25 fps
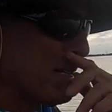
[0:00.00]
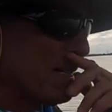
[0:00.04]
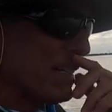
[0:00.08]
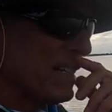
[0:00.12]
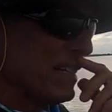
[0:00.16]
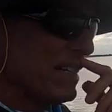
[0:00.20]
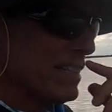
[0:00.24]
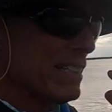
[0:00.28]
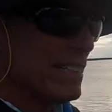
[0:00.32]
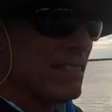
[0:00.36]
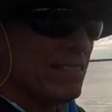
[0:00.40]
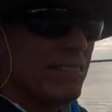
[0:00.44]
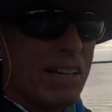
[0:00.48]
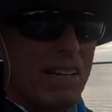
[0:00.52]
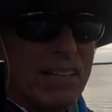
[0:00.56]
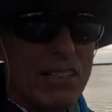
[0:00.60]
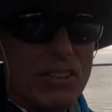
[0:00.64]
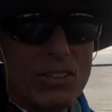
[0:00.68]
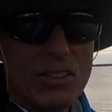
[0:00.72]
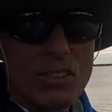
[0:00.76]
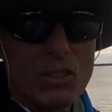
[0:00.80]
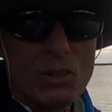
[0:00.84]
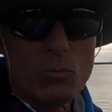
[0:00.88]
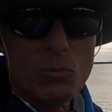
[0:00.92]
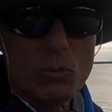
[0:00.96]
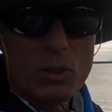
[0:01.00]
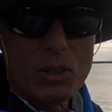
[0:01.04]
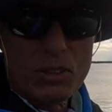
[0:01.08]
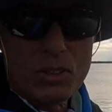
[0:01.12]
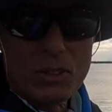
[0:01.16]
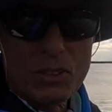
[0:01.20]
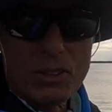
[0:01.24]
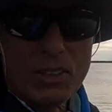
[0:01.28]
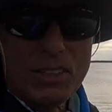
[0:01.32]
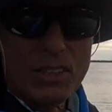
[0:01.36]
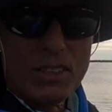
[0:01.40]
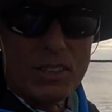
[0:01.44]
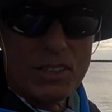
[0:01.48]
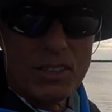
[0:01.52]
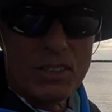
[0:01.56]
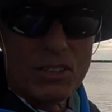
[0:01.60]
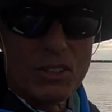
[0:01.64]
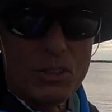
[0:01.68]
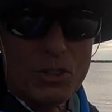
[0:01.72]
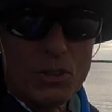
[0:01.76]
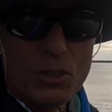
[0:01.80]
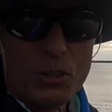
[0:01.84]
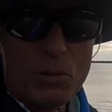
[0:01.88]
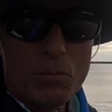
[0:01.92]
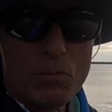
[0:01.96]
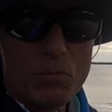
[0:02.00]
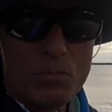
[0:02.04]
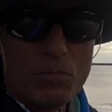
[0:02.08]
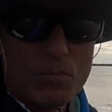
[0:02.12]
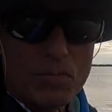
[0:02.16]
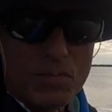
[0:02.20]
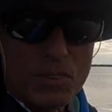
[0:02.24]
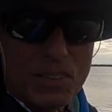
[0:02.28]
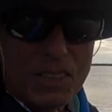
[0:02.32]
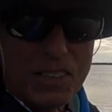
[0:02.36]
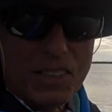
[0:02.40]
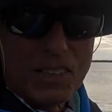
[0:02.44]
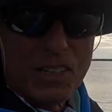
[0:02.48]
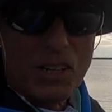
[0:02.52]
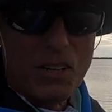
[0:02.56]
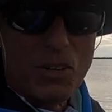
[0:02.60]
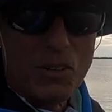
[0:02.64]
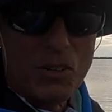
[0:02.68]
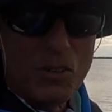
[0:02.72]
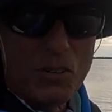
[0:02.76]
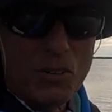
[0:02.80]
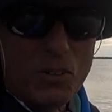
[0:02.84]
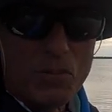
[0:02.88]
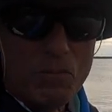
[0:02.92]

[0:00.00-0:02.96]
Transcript: as like an 18-wheeler inner tube, you know,